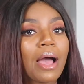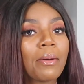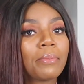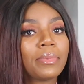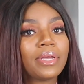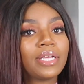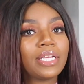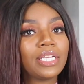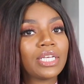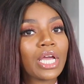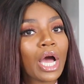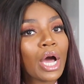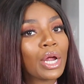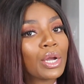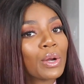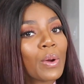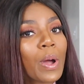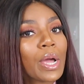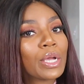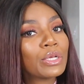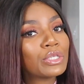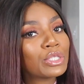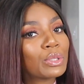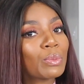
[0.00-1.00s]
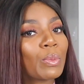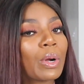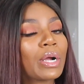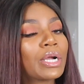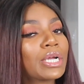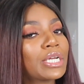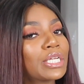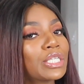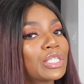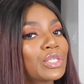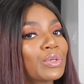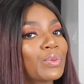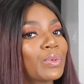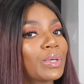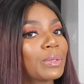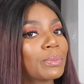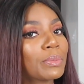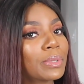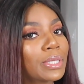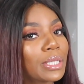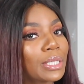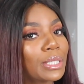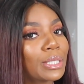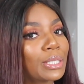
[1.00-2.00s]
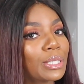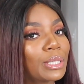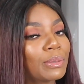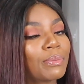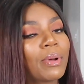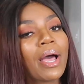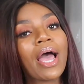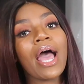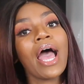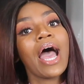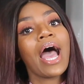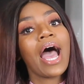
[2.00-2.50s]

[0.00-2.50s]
I mean, y'all know I used to work in a script club.